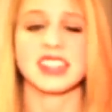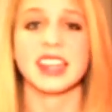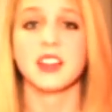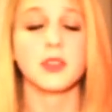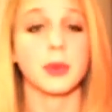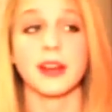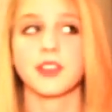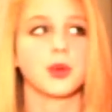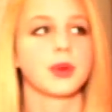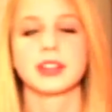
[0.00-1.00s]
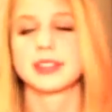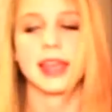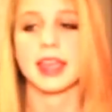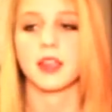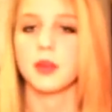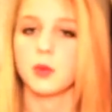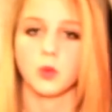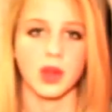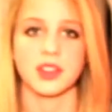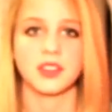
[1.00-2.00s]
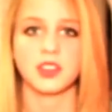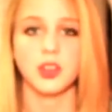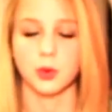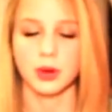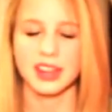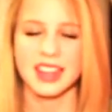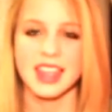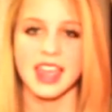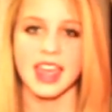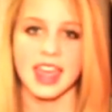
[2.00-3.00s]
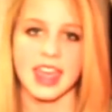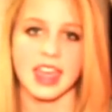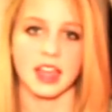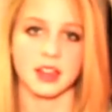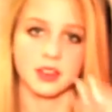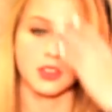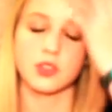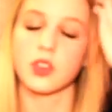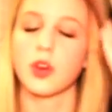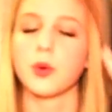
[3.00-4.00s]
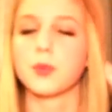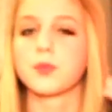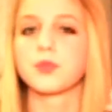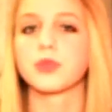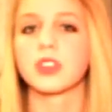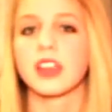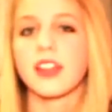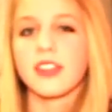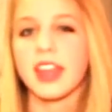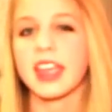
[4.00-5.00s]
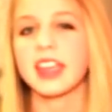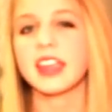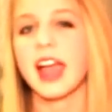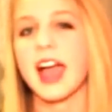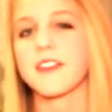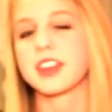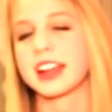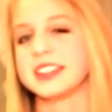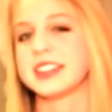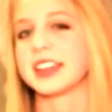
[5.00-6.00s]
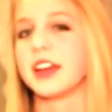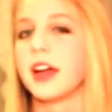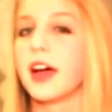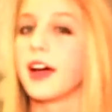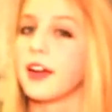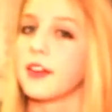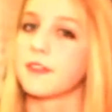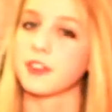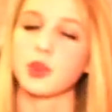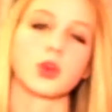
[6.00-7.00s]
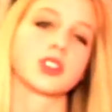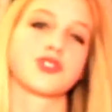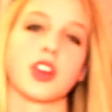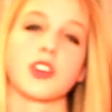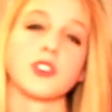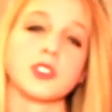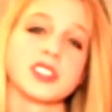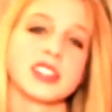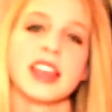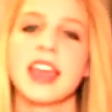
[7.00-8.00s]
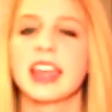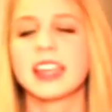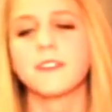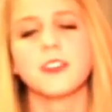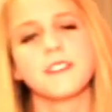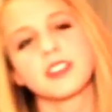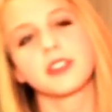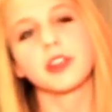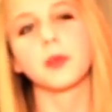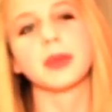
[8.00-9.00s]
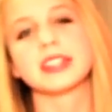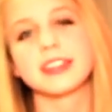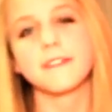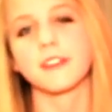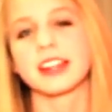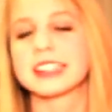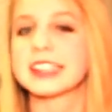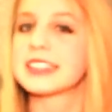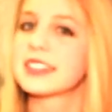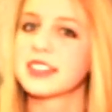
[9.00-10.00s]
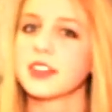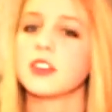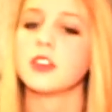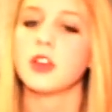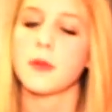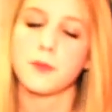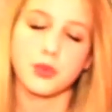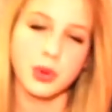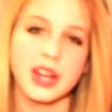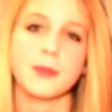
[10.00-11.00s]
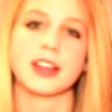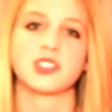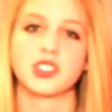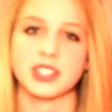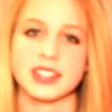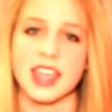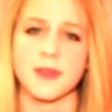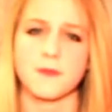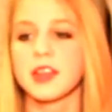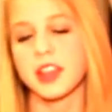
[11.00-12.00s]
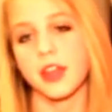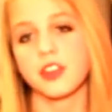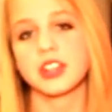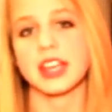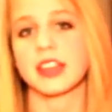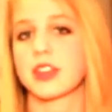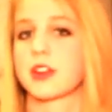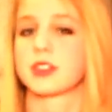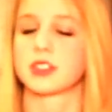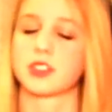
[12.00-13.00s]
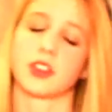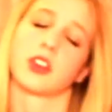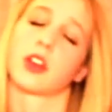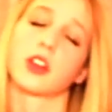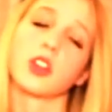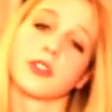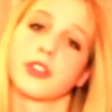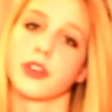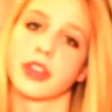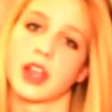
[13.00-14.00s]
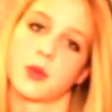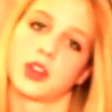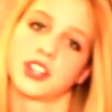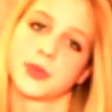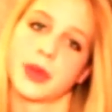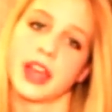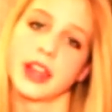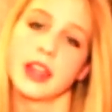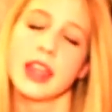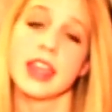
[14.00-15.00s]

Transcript: teens, whatever you want to say, once too. And so they have an idea of your struggles. Even if it's a little bit different, it's still pretty much the same. The other day, there was a certain article of clothing I wanted to buy,